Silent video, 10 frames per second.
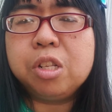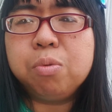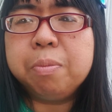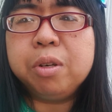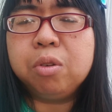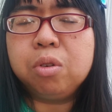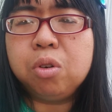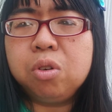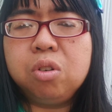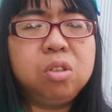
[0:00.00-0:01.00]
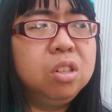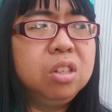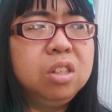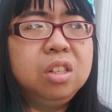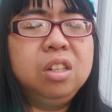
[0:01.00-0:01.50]
woman or girl
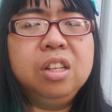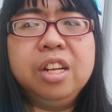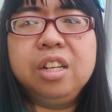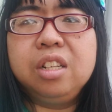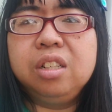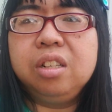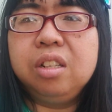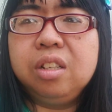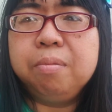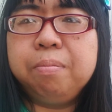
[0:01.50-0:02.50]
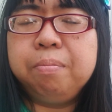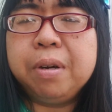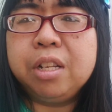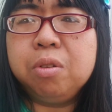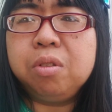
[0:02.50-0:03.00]
like
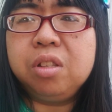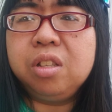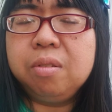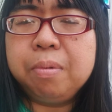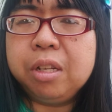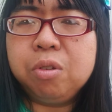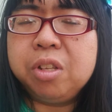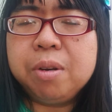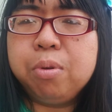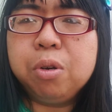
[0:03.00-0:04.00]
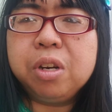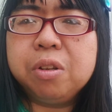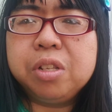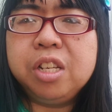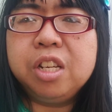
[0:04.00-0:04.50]
by their dead
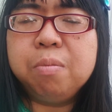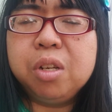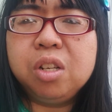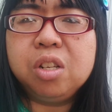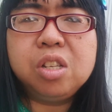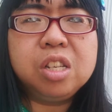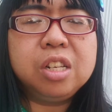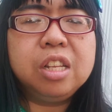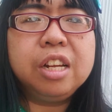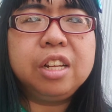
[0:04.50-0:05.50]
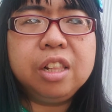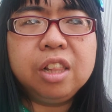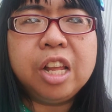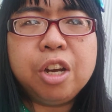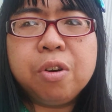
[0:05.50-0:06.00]
pronouns, he, him, his, and then like
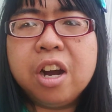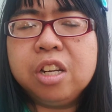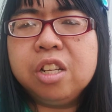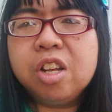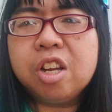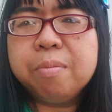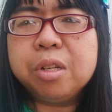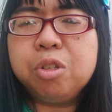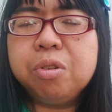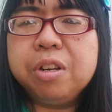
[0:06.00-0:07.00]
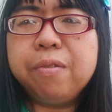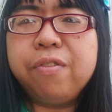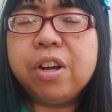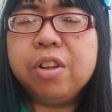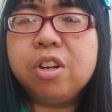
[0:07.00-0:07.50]
later on in the documentary, they would
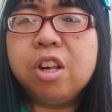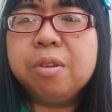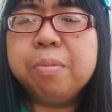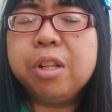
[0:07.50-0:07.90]
finally call them by